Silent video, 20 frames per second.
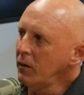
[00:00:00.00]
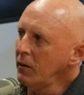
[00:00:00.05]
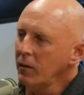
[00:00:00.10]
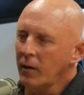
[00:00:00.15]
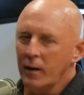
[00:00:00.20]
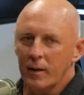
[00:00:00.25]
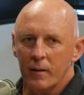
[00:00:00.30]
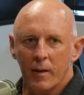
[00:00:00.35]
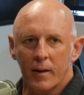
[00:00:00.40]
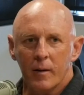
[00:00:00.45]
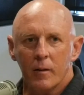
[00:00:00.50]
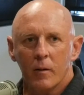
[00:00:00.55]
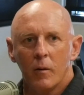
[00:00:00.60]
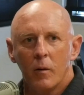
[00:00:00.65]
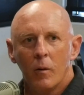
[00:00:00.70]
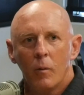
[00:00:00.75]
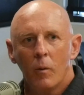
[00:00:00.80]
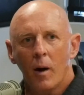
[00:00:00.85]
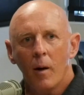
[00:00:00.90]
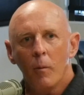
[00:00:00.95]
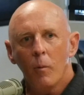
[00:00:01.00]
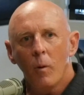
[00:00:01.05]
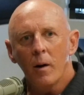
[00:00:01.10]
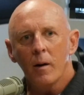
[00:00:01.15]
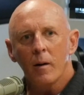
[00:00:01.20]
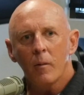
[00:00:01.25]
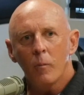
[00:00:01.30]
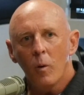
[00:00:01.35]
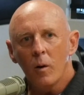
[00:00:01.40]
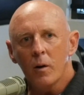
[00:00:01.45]
Like
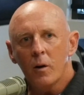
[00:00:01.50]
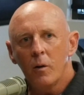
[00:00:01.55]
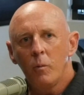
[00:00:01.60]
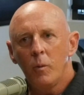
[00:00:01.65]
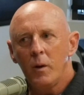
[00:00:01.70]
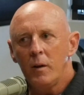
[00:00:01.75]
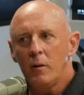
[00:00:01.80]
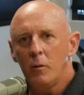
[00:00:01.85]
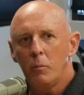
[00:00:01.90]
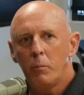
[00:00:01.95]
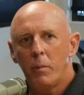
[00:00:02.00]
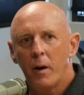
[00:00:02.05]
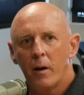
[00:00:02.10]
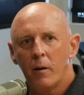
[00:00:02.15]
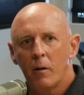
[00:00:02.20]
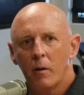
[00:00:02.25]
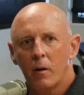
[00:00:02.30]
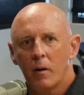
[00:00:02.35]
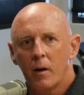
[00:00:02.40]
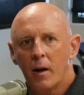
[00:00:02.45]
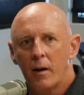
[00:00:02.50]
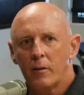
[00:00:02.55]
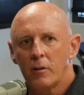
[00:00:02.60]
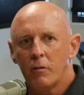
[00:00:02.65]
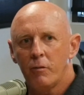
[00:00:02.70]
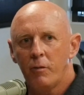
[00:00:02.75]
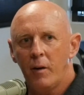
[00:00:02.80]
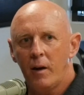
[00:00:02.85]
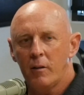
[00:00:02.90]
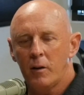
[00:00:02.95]
what could we do better as a
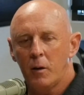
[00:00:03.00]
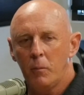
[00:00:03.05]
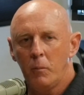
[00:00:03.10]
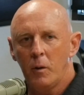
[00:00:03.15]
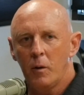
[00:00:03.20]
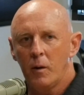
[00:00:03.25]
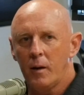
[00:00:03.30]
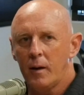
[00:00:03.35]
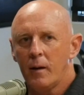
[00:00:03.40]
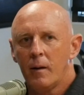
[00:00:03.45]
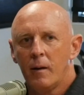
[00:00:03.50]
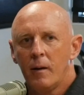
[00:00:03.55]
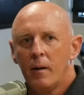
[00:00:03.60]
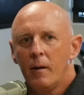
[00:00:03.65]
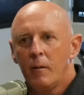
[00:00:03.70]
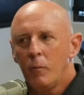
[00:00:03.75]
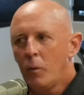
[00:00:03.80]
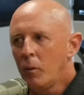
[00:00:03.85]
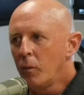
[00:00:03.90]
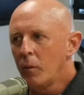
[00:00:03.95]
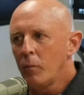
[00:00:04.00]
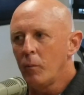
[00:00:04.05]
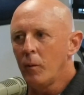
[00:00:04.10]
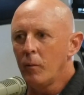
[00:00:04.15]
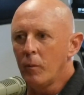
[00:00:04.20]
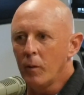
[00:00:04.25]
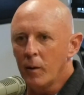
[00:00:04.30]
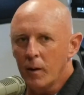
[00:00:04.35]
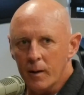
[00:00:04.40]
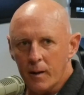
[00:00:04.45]
faith community when
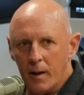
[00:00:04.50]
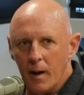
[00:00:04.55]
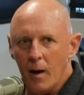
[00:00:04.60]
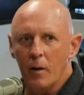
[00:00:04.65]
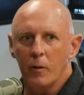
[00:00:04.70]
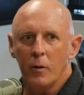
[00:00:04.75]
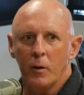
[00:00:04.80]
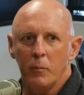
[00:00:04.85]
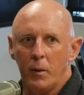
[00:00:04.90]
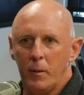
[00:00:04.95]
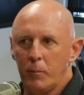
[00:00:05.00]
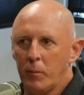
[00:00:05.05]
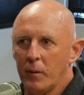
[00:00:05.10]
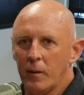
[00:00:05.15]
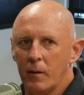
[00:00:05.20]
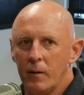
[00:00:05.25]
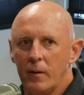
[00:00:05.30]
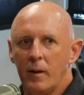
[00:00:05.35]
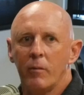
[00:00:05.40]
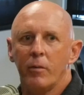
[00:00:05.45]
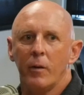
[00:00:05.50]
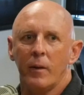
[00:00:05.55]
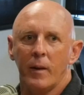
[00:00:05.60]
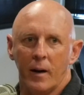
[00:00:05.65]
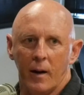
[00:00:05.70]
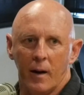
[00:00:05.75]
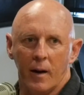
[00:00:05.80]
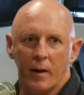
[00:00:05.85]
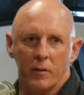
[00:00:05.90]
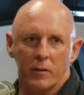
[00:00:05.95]
we're encountering people that are different
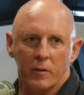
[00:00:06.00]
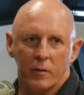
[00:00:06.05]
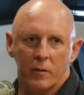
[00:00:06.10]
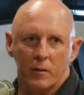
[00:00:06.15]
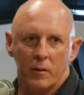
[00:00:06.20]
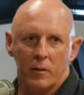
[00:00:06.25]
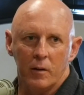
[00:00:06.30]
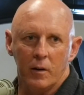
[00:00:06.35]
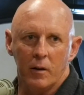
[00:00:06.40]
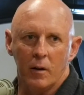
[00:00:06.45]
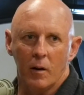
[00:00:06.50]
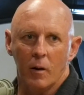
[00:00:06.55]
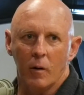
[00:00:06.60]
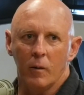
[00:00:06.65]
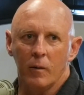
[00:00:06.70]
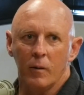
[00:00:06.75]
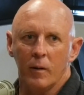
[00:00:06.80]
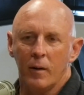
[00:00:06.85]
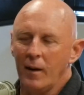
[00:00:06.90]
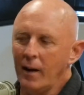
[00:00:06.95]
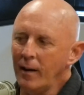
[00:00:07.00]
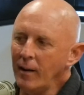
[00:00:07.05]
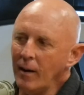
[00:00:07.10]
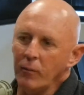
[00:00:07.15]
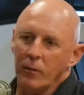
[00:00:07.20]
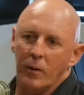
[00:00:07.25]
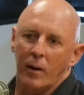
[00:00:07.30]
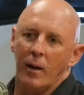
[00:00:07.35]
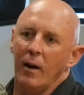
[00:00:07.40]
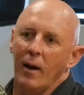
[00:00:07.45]
than us, And
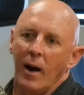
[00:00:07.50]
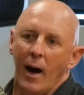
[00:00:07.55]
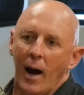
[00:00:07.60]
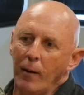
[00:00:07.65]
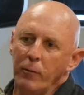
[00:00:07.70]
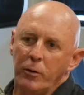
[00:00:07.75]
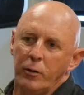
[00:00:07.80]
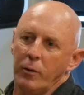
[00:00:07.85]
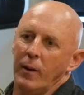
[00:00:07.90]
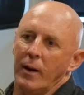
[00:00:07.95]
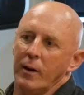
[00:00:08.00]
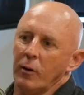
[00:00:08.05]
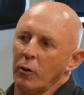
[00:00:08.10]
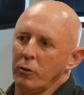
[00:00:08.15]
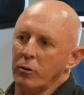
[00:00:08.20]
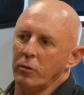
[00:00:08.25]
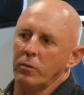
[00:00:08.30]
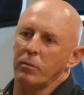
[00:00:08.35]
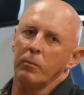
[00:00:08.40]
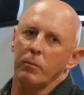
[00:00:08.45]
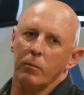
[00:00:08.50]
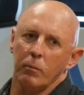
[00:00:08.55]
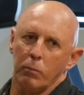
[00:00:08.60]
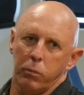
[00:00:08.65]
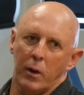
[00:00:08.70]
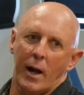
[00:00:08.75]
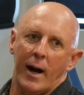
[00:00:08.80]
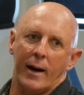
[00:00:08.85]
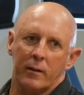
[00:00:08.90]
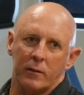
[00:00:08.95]
that, I'm sure that goes
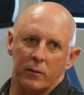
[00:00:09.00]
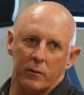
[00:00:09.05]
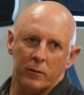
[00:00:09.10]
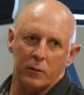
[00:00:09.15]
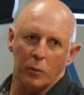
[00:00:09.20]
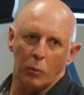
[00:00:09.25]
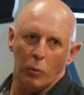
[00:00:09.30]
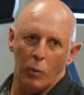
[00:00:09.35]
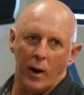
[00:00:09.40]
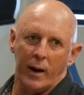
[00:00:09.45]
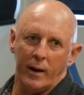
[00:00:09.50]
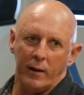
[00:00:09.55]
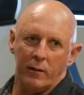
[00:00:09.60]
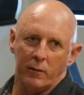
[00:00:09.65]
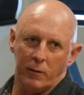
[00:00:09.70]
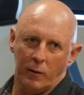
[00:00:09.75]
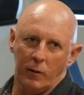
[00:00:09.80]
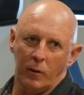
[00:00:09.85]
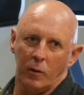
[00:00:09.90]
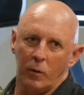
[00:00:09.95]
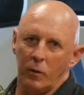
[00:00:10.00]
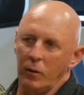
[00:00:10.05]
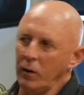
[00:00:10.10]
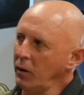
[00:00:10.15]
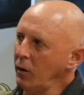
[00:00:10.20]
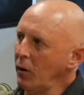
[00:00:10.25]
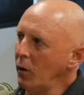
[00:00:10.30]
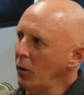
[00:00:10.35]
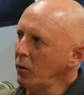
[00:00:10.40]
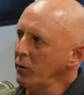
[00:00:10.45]
black to white too,
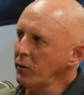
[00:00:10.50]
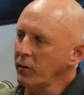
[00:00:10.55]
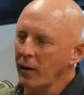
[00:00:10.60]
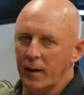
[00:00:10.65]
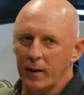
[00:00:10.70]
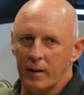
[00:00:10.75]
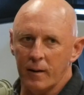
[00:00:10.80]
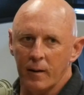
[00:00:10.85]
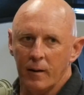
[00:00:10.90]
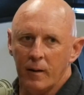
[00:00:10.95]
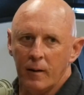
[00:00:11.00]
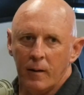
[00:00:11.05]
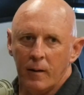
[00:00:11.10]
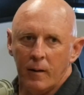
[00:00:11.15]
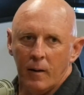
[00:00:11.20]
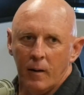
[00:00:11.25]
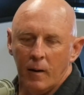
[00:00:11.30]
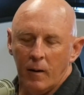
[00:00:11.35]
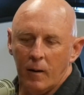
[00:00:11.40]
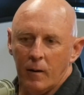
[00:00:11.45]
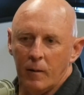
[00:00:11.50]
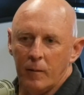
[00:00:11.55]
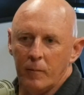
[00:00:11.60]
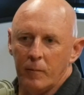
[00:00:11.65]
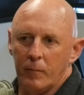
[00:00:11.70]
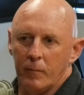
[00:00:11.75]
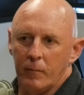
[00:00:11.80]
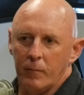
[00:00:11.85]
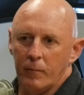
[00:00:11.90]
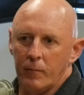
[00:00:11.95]
It's like,
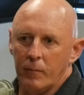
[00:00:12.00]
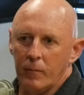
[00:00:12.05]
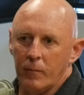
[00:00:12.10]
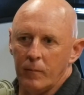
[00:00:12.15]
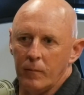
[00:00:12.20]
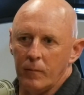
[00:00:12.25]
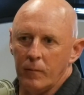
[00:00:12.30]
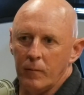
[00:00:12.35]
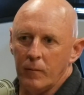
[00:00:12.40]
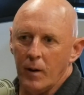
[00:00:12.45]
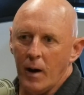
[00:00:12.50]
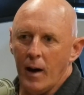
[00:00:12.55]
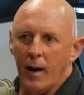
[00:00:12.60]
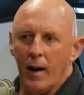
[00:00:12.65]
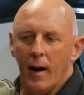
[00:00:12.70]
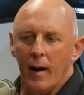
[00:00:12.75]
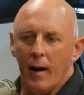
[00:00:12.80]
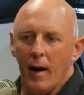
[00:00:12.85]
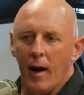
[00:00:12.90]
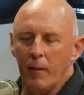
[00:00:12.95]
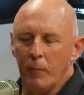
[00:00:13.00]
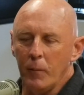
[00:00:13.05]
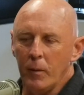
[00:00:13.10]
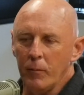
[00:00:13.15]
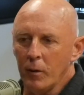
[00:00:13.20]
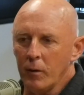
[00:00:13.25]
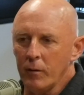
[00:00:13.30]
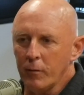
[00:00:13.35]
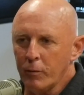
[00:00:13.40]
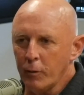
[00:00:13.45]
I
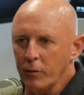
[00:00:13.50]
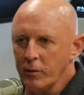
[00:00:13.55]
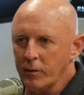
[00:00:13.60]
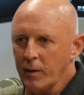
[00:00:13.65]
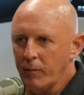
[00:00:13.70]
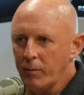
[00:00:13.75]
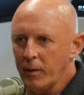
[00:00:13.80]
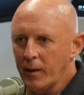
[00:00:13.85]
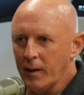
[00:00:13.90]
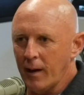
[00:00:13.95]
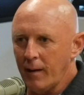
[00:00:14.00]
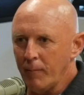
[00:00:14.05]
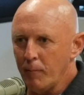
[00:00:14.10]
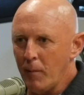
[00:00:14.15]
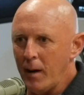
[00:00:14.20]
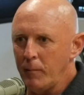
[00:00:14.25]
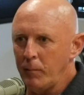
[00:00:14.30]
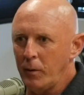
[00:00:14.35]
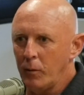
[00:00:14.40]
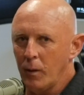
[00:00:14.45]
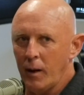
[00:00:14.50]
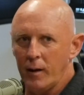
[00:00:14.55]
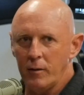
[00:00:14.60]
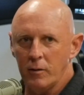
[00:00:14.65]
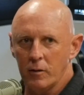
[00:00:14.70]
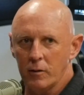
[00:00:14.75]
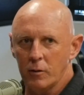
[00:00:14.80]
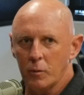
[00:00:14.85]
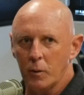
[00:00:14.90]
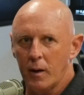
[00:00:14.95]
remember the first time thinking I might be
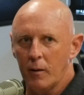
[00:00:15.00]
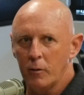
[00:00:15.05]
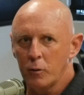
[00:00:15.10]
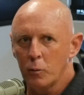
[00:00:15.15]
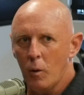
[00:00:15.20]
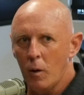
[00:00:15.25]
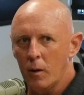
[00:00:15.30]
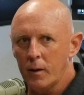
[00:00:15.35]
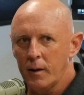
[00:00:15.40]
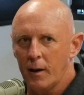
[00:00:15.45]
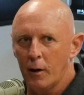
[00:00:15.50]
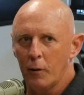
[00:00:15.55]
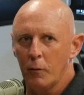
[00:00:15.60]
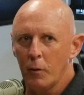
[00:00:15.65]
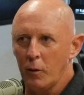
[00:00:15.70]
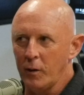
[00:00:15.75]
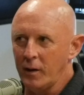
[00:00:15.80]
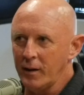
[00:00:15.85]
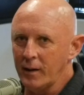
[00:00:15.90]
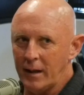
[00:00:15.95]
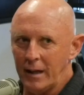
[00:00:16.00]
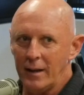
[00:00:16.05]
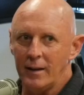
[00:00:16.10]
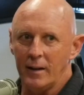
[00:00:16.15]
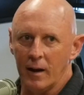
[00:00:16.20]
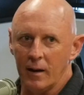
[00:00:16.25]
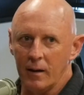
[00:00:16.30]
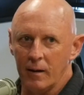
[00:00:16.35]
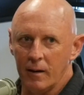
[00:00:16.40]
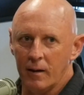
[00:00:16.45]
racist when I was walking down a road in
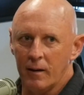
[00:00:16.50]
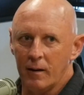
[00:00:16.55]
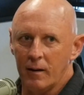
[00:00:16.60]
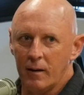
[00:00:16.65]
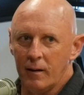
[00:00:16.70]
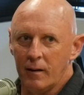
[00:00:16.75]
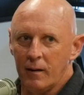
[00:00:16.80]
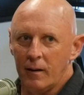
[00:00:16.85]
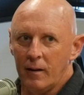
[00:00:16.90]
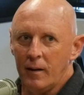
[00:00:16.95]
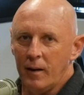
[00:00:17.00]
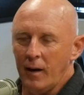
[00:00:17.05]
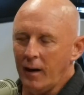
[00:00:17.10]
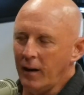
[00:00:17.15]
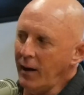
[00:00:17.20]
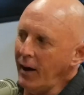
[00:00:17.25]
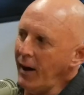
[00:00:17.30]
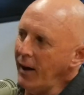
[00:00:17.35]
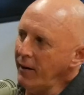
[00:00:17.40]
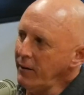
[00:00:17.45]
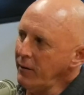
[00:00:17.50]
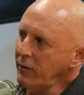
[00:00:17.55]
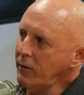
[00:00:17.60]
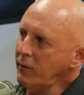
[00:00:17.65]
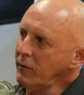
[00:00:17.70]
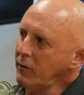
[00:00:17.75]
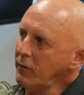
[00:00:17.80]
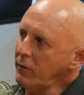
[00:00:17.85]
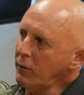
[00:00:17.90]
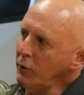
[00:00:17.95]
Kenya, and I had these
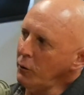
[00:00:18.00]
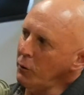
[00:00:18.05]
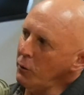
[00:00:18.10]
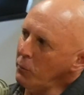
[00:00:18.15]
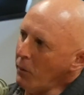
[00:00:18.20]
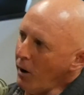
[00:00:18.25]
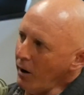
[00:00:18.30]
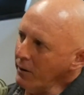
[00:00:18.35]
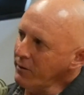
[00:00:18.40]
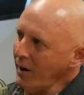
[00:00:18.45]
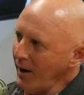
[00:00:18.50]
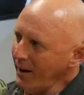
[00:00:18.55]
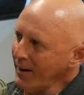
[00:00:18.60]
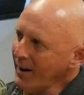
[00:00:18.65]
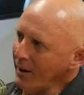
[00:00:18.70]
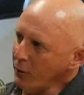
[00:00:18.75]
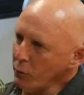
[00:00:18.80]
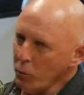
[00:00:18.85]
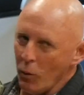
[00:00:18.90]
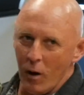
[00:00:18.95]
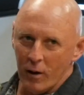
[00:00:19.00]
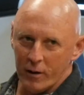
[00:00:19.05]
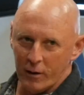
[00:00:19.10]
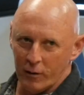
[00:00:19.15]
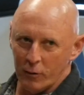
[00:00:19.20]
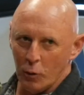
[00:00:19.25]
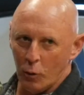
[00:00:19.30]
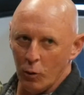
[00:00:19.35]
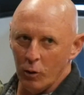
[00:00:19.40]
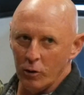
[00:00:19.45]
2 Maasai guys walking
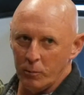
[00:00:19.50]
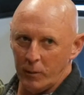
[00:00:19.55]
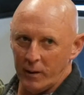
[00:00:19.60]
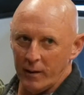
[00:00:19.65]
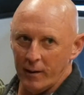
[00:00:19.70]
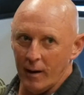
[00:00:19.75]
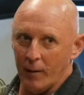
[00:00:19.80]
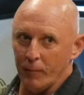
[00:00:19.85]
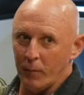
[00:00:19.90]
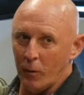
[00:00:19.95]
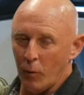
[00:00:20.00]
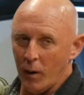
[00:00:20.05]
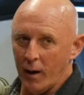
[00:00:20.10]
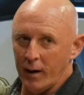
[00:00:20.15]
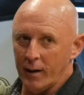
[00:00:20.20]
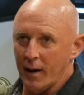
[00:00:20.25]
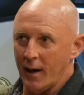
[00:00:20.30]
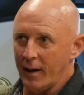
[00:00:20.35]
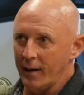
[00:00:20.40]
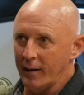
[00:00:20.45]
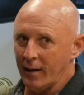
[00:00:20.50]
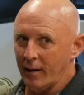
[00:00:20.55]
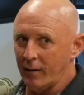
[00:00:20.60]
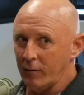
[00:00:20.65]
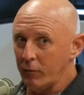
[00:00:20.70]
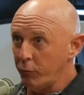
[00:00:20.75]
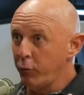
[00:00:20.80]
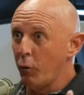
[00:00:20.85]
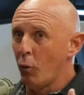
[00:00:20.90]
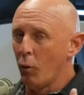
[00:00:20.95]
towards me, and I'm a white guy, and I got
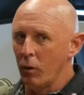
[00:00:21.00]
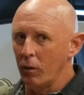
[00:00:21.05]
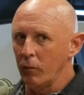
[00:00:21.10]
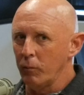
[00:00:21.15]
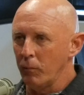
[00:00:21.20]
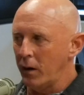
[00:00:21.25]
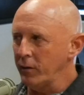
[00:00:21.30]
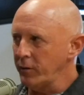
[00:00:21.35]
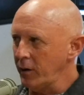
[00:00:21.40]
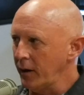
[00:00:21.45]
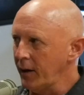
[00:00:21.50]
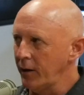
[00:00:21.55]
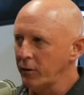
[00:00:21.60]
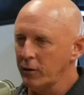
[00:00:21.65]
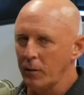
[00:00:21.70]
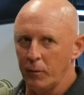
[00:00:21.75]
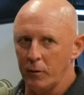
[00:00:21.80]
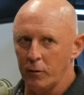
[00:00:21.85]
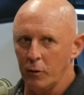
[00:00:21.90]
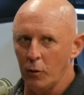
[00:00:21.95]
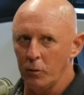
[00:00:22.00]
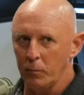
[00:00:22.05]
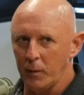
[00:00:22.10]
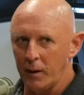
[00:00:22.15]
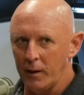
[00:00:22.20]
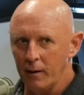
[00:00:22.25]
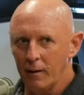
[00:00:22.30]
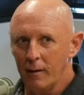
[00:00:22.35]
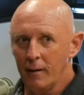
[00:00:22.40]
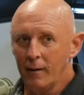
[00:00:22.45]
like 4 Maasai guys coming toward
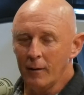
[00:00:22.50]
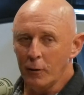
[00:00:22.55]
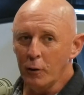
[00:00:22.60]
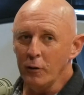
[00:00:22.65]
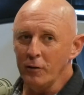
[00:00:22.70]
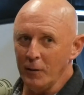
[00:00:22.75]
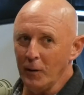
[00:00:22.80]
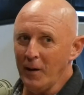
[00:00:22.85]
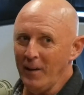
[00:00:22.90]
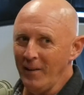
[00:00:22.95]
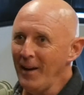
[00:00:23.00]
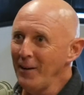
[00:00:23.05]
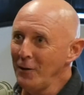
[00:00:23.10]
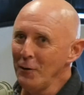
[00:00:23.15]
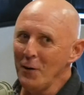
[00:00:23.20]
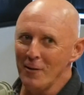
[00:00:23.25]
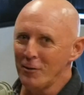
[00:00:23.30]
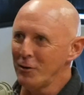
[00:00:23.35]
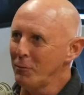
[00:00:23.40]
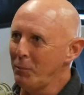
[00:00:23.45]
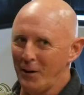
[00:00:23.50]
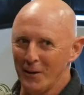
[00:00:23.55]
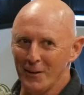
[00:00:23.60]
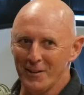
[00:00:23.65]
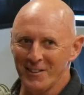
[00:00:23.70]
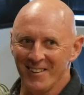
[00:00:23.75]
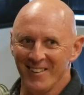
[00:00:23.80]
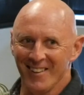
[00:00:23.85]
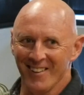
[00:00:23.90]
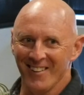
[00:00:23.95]
me. Of course, they do have
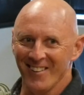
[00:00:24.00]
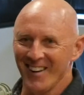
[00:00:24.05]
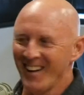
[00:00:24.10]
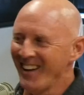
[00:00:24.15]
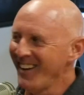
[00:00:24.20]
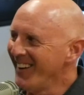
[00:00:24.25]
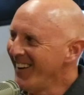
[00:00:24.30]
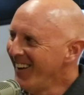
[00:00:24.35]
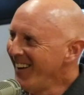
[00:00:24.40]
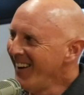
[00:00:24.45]
spears, right?